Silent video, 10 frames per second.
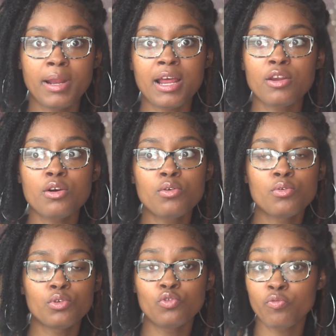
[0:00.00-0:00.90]
But I know
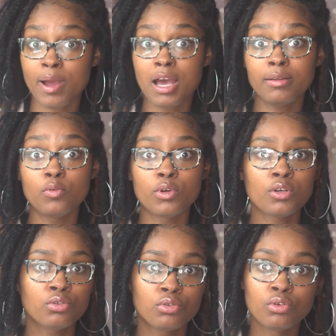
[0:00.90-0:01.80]
you probably went
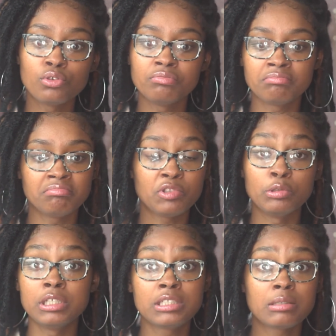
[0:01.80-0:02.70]
on Google, you
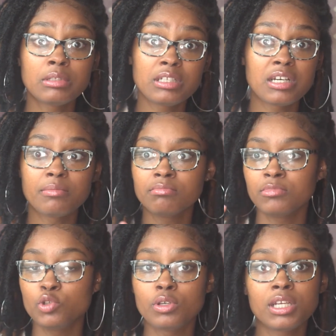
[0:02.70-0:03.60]
looked something up,
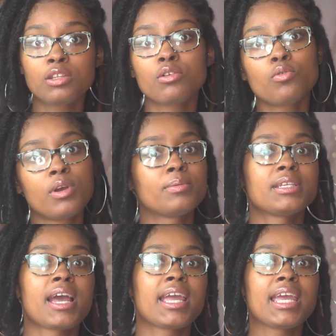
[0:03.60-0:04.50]
you clicked on a
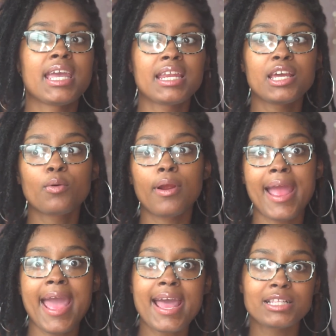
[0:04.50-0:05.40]
website, and there were
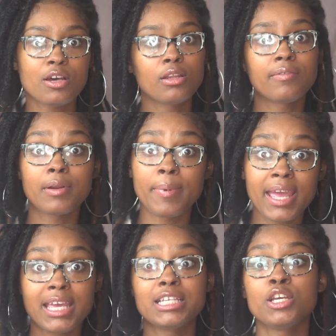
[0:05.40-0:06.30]
ads all over the
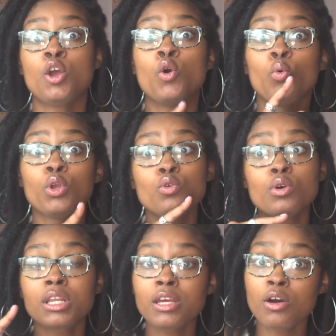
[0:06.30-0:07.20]
page. When you
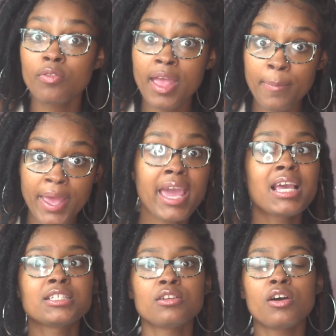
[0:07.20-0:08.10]
click on that
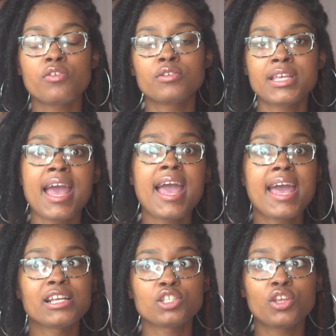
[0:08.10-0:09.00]
page and all those
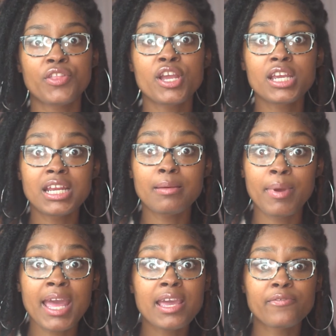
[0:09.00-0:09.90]
ads, they're getting
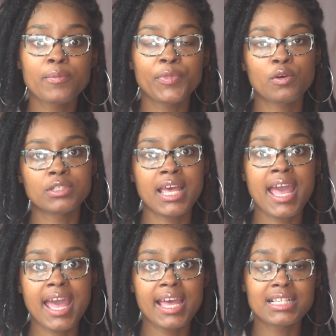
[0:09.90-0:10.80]
paid from those
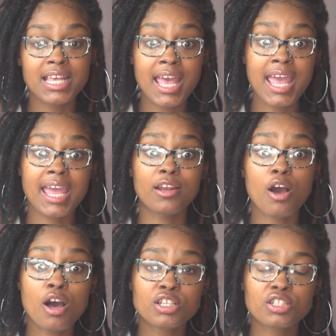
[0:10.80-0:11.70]
ads. And
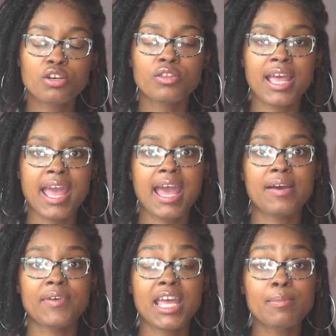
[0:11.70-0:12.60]
also they
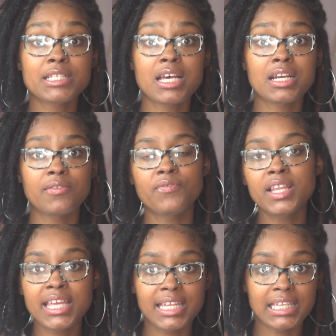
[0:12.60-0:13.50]
have Amazon
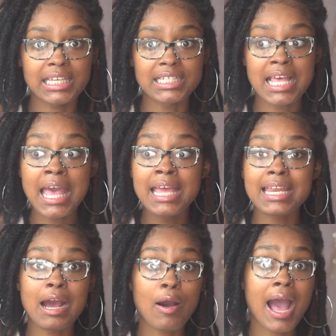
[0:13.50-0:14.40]
affiliate links.
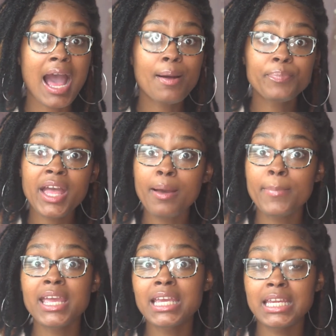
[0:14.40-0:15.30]
Now I'm not
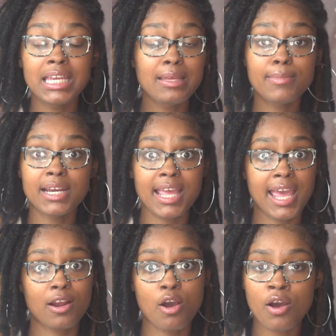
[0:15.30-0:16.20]
making any money
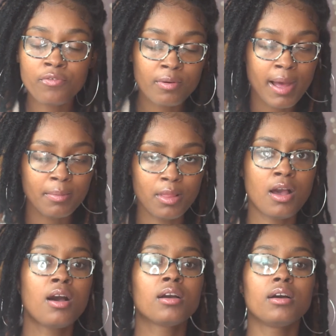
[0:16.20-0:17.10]
at all from my
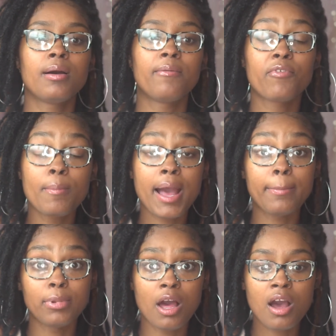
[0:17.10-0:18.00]
blog,
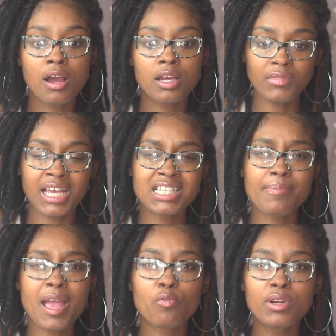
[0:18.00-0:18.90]
because
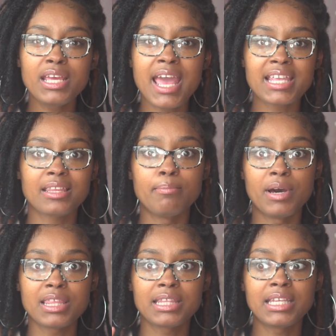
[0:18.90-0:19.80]
I'm not really at the
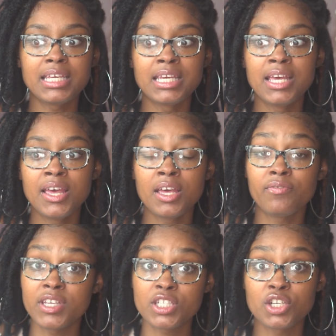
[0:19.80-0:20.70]
monthly
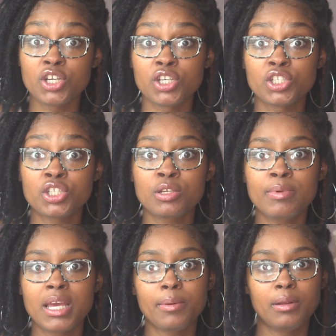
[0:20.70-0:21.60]
visitors to
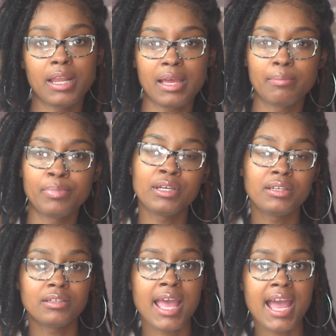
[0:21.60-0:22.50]
be able to like
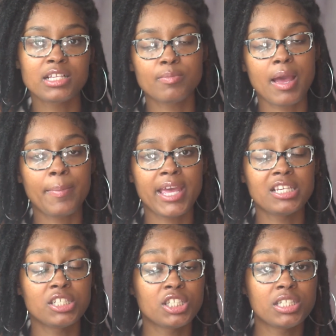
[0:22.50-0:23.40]
put ads on my
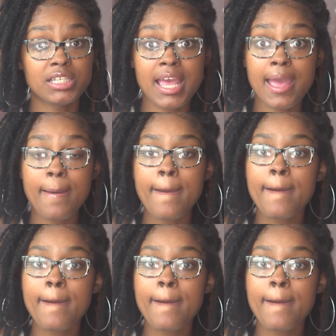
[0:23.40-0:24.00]
page just yet.